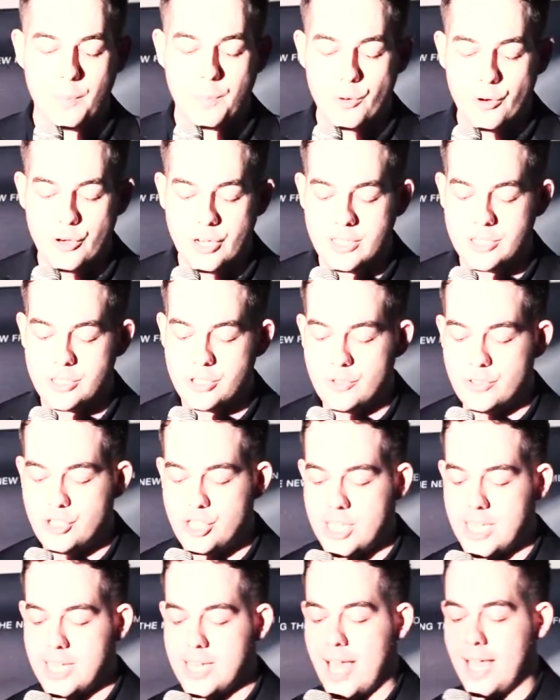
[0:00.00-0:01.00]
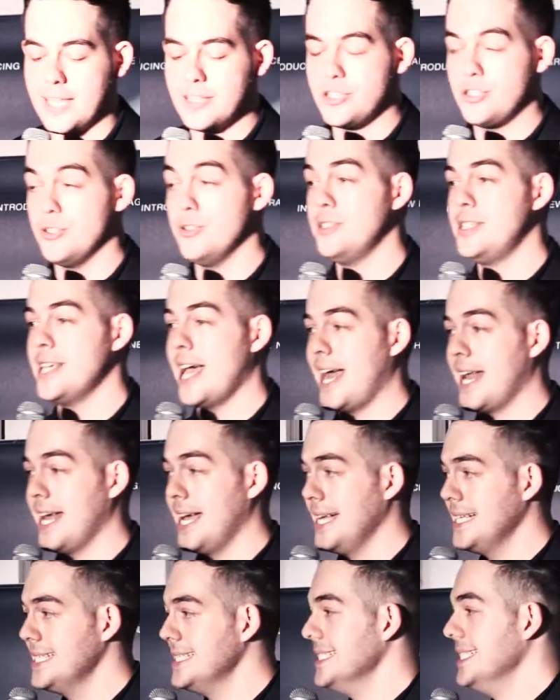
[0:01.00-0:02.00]
Prudence, Eugene, and
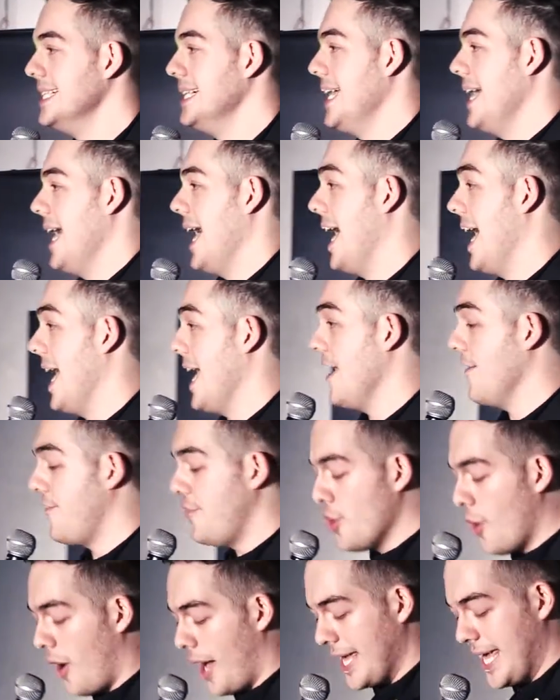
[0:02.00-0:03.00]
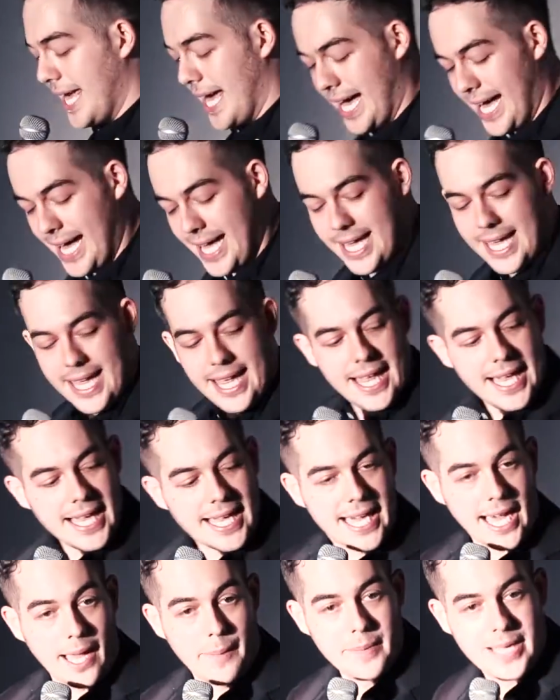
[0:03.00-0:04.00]
Susanna. Uh, if you are here,
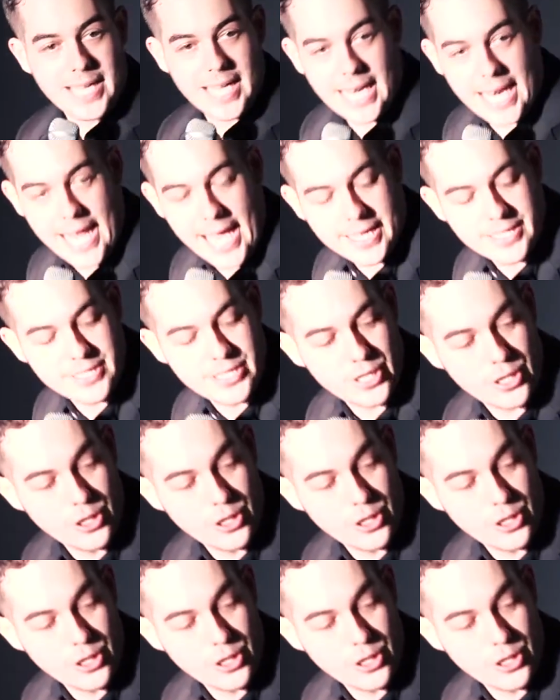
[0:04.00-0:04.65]
come collect